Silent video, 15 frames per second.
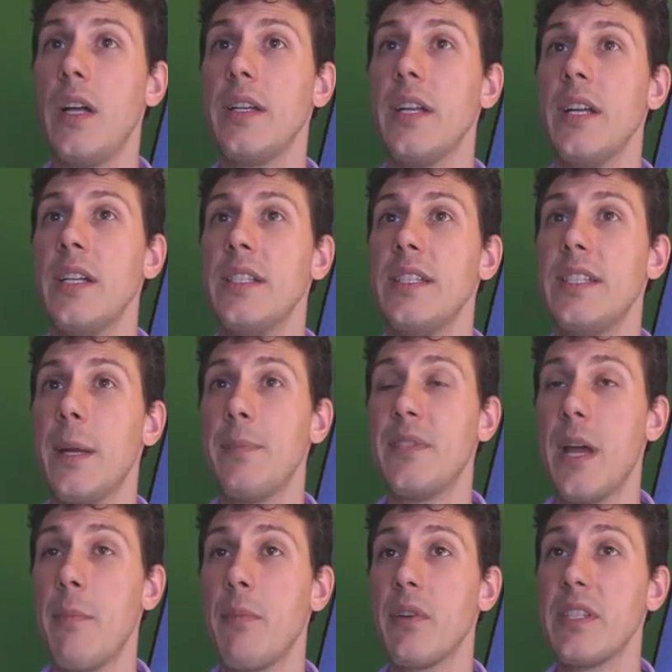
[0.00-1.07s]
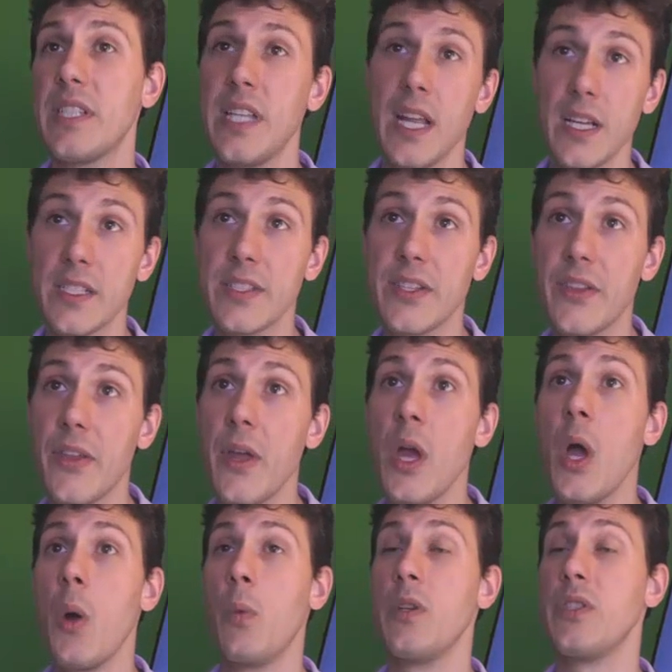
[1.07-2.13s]
on September 6th,
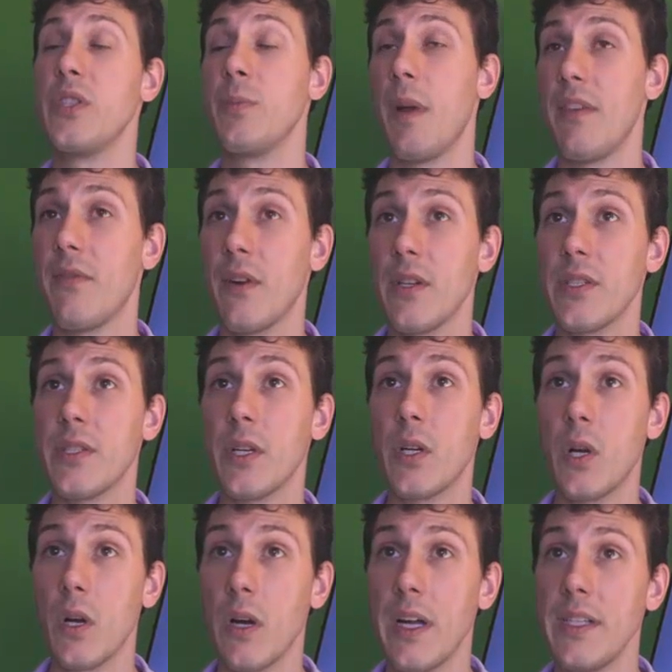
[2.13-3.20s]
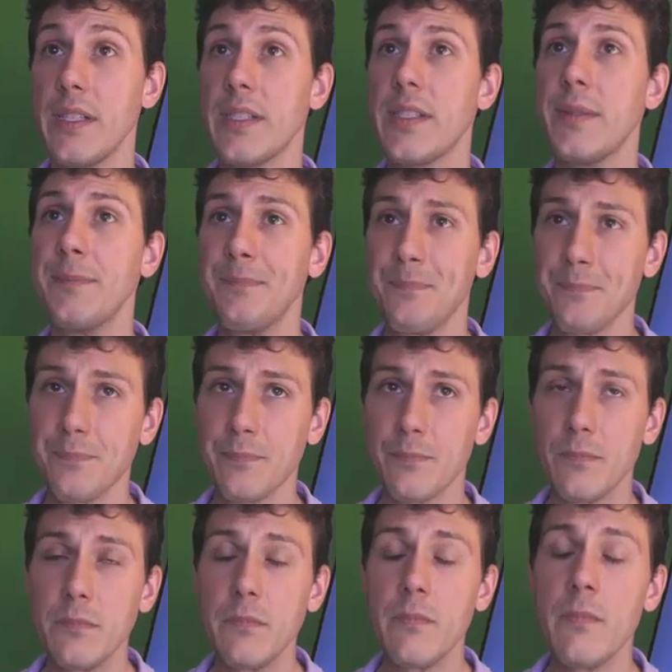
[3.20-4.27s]
which is my first occurrence.
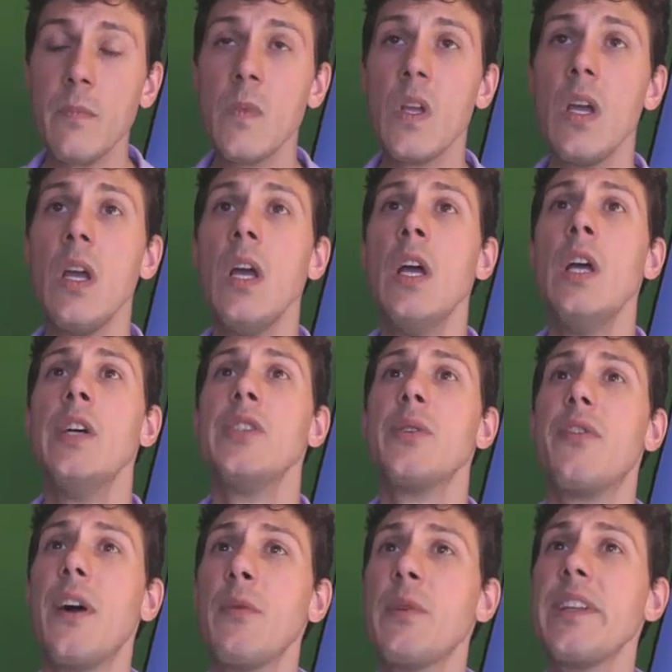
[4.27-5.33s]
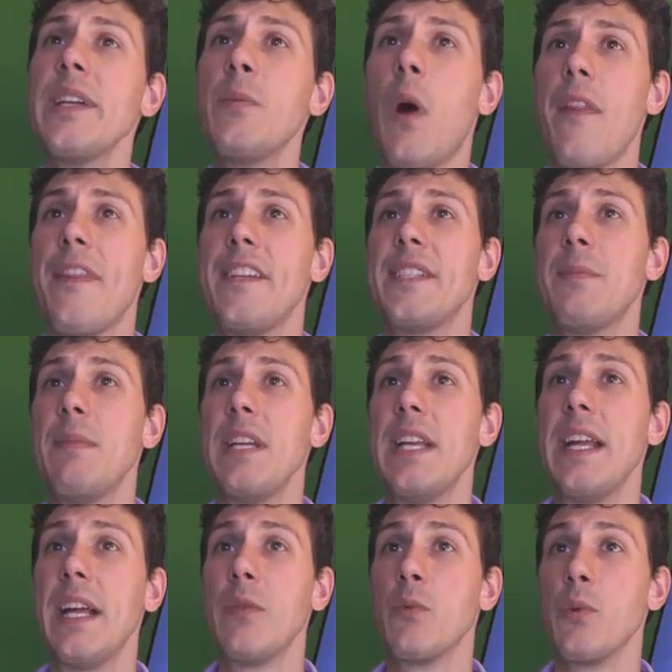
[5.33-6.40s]
So if I really want this
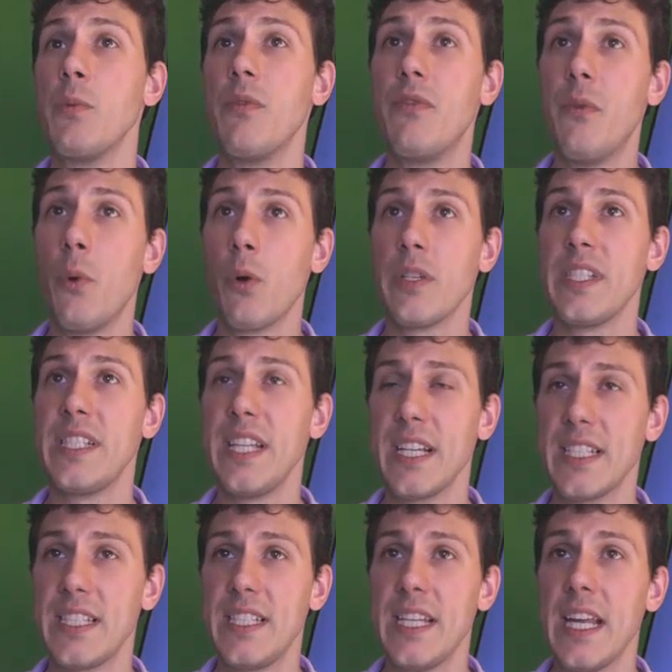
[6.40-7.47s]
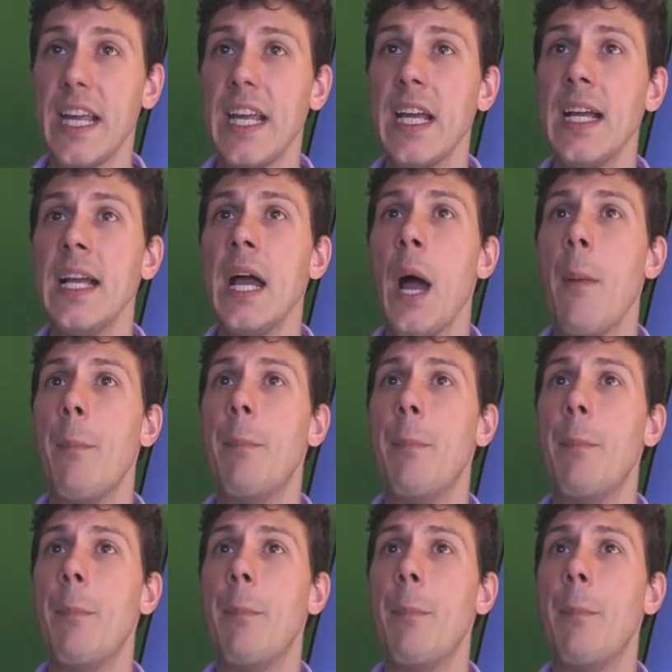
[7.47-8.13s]
meeting in room 460,